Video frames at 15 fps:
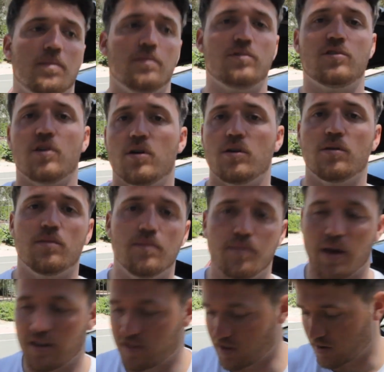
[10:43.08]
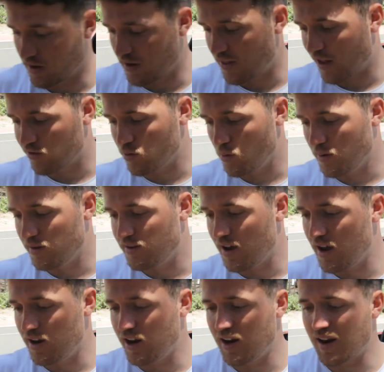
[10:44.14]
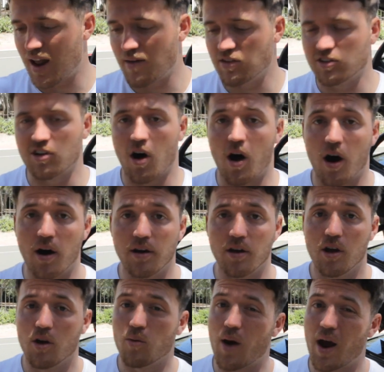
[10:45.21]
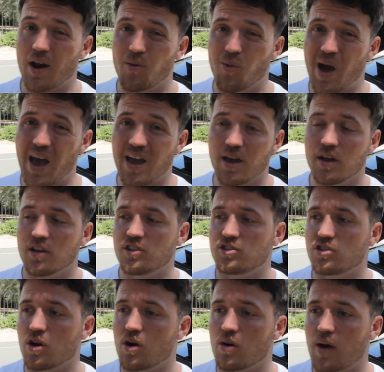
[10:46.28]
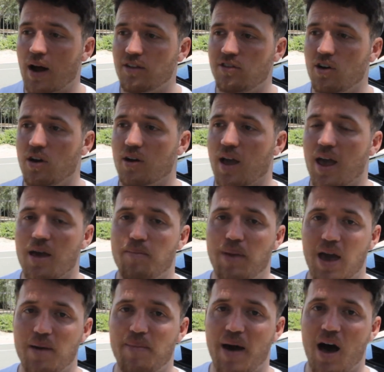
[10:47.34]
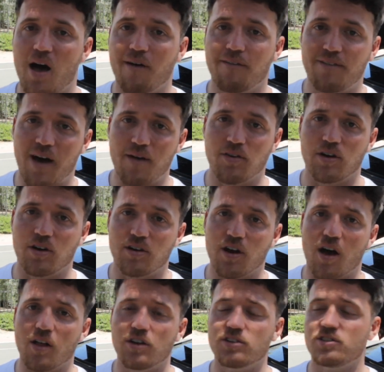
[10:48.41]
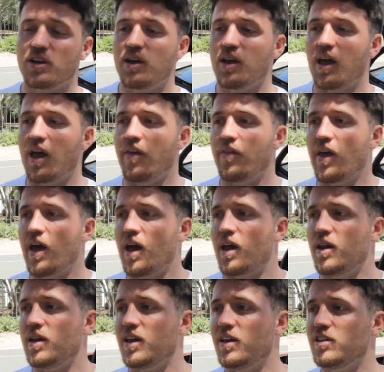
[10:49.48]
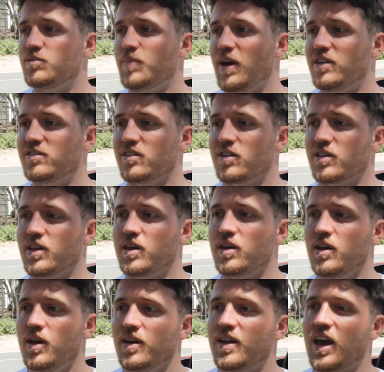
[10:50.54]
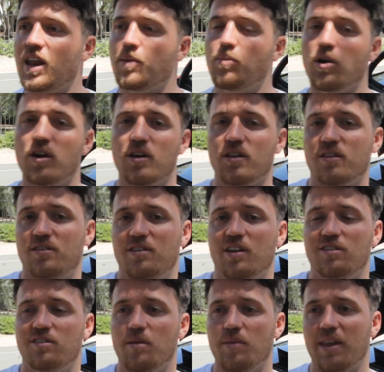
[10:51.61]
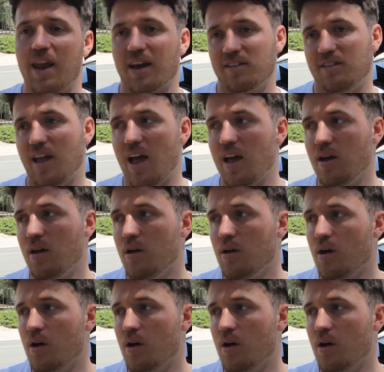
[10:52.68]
So basically that's what we did. He didn't have his card right away, so I took a PayPal of $500, and then he's basically getting put into the system the next day,